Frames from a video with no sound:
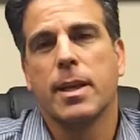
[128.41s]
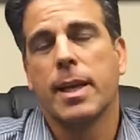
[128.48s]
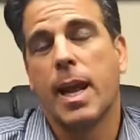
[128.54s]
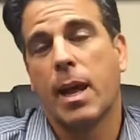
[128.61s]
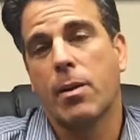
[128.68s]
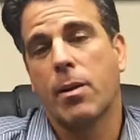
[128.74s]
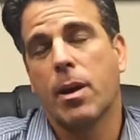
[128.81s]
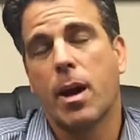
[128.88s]
And
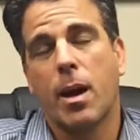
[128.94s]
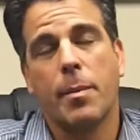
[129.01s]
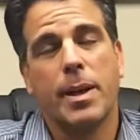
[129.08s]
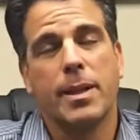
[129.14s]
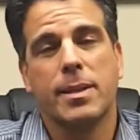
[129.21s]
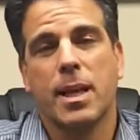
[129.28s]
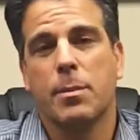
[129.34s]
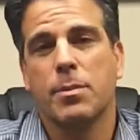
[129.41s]
I don't know how
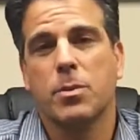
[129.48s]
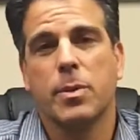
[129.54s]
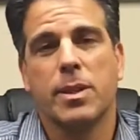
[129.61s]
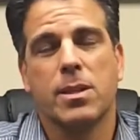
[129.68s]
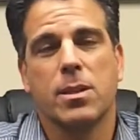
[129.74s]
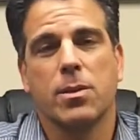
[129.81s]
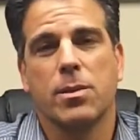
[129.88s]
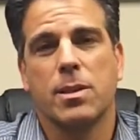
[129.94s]
many times we
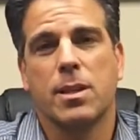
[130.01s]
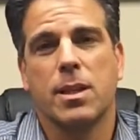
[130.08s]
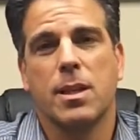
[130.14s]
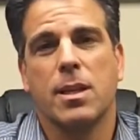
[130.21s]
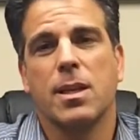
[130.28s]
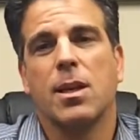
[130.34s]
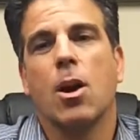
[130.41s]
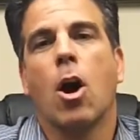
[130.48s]
still
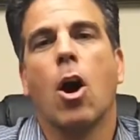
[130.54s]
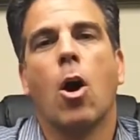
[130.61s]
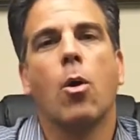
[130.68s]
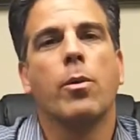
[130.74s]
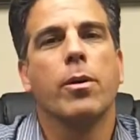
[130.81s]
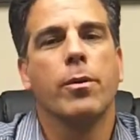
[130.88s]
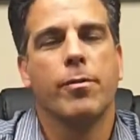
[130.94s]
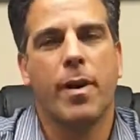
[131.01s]
see
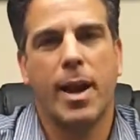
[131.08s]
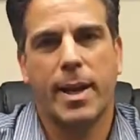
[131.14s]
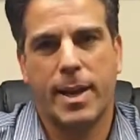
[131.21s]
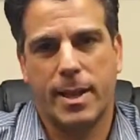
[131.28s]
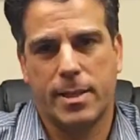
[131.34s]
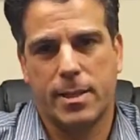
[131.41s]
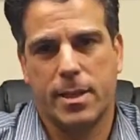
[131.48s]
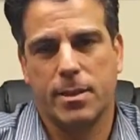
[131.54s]
owner
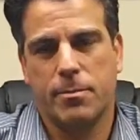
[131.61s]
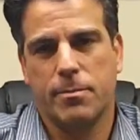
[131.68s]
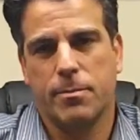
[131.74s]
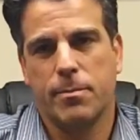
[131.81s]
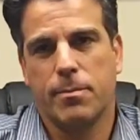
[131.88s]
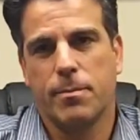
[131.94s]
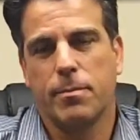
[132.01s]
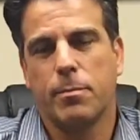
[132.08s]
financing,
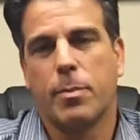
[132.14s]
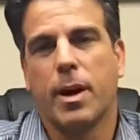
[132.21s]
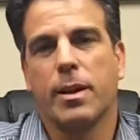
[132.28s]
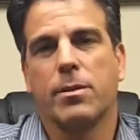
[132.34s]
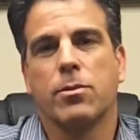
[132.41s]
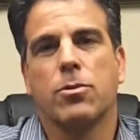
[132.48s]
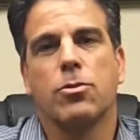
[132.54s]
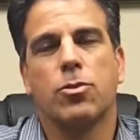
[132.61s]

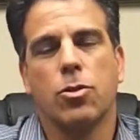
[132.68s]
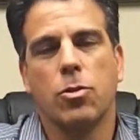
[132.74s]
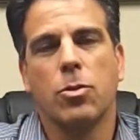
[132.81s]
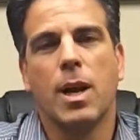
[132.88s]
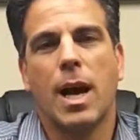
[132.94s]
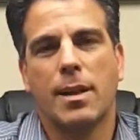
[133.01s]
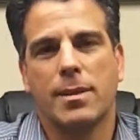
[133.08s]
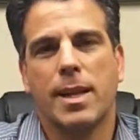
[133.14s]
but do
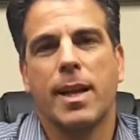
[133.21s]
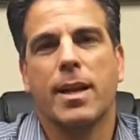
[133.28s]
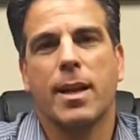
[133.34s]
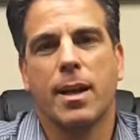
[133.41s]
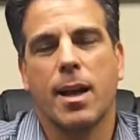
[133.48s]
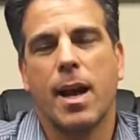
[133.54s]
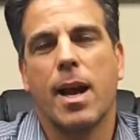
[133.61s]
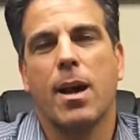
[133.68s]
not take
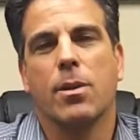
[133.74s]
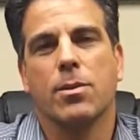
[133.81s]
an